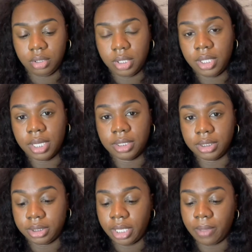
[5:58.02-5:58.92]
And I just
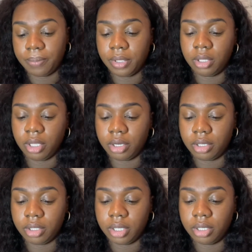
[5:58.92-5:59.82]
stamp it there
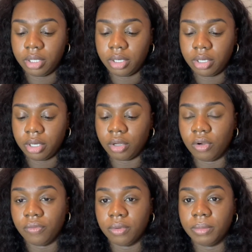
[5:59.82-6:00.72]
and then there, and I go from